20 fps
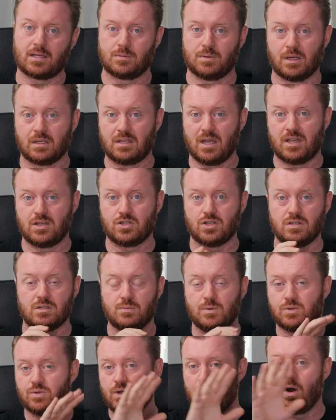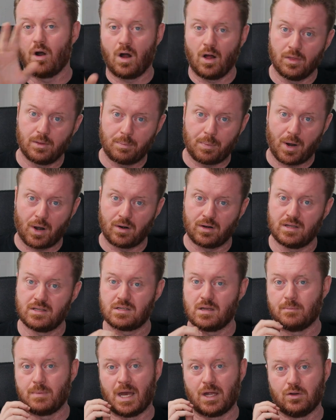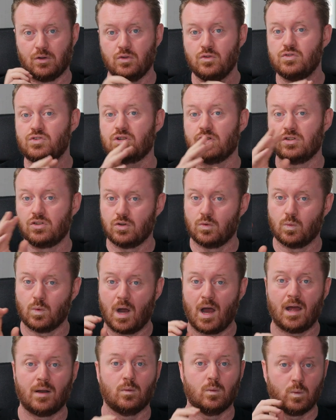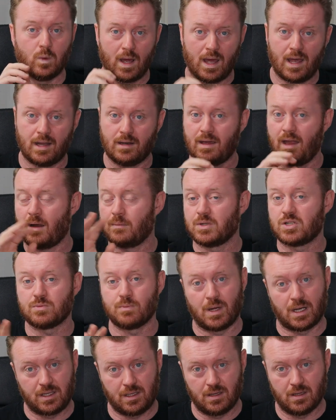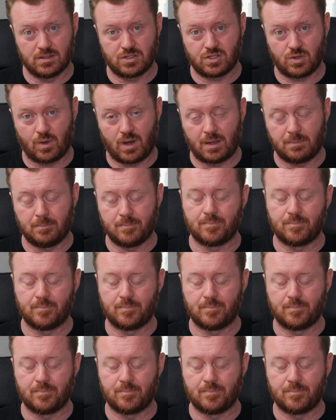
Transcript: expectations between all the parties about who's gonna do what, when, how much money, and so on.